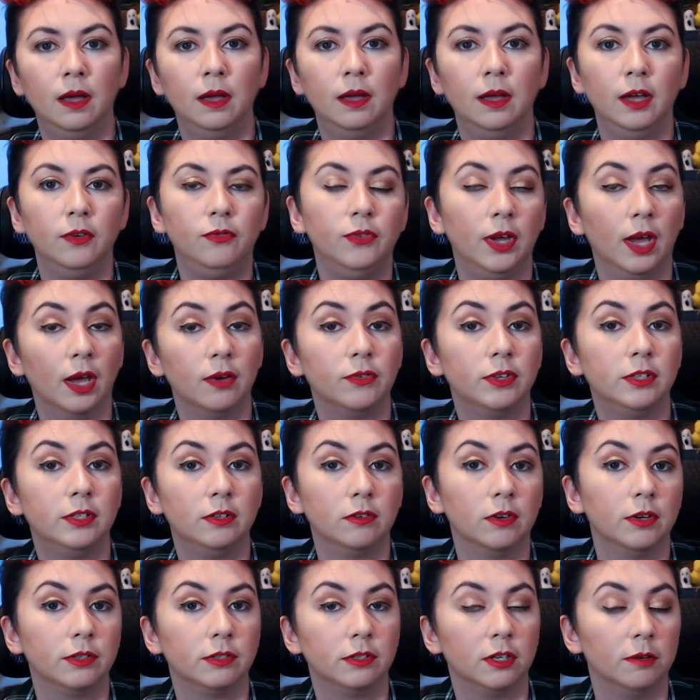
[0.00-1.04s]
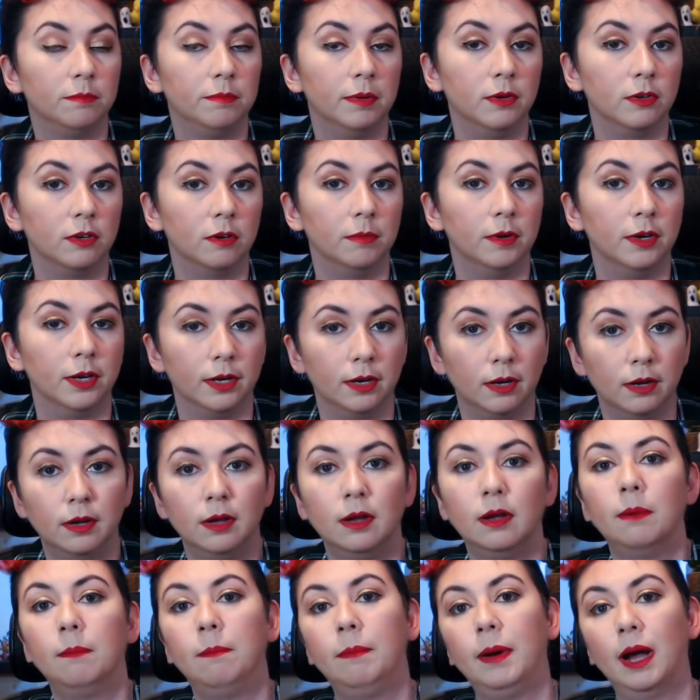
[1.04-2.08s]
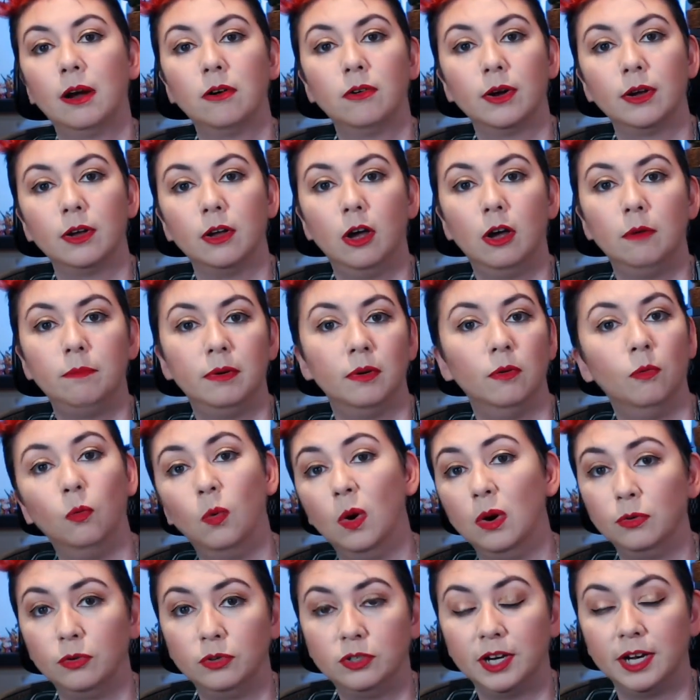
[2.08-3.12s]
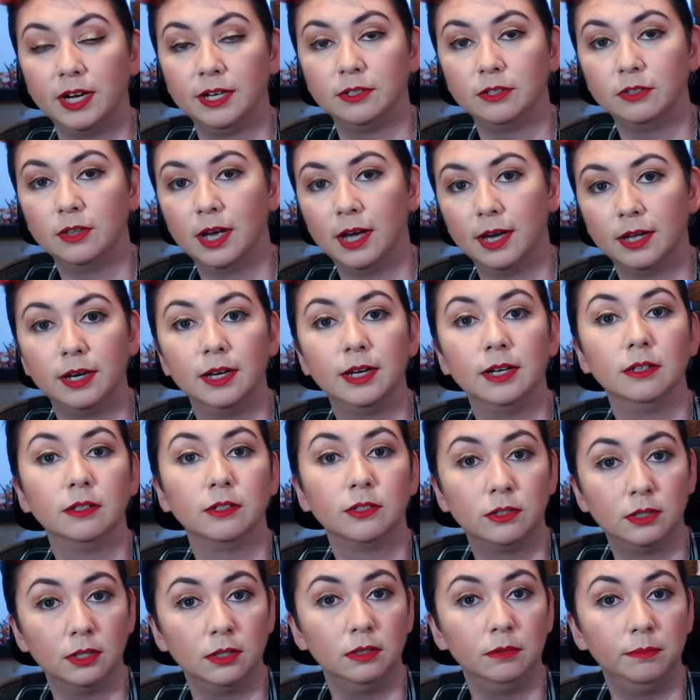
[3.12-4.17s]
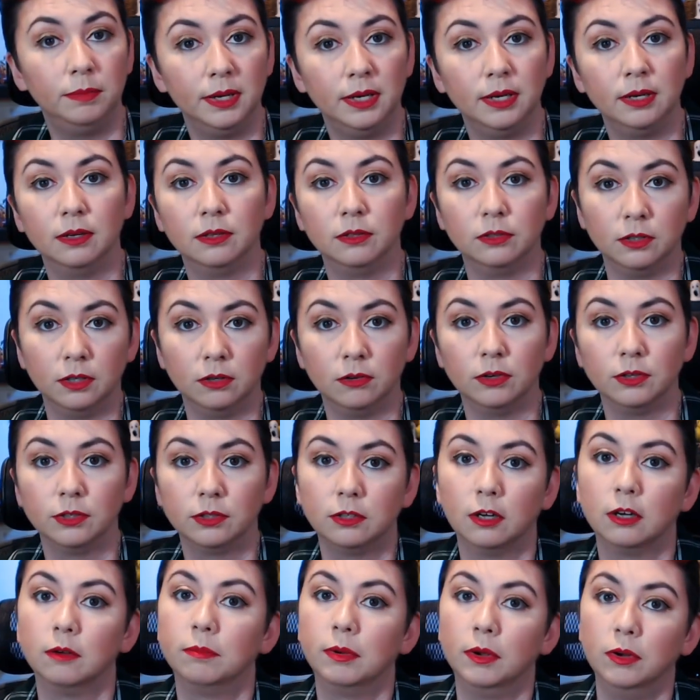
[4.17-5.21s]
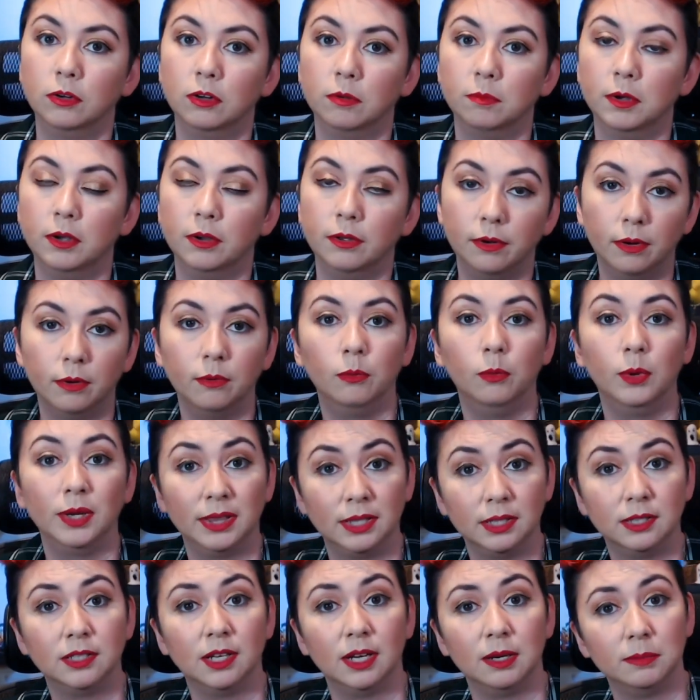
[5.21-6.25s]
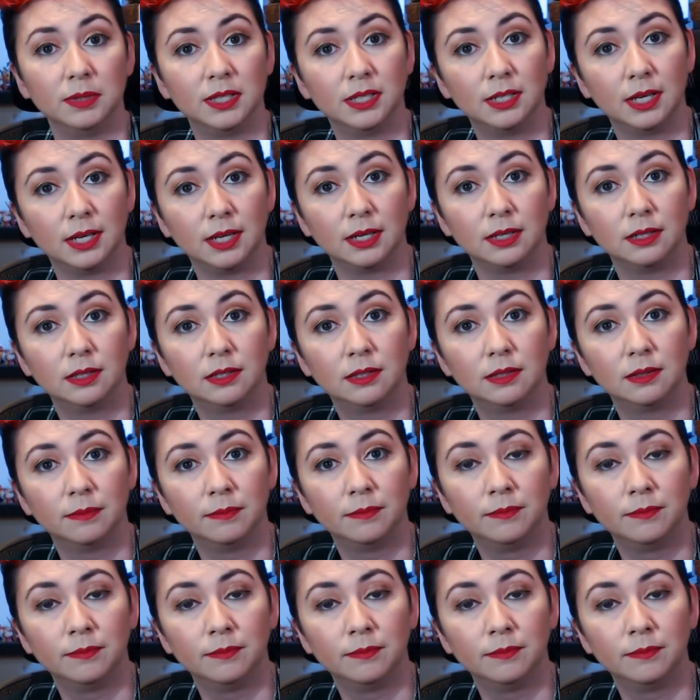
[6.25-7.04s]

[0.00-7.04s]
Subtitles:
If you have a 0-star Pokemon, powering up won't change that, it'll still be a 0-star Pokemon with the same stats.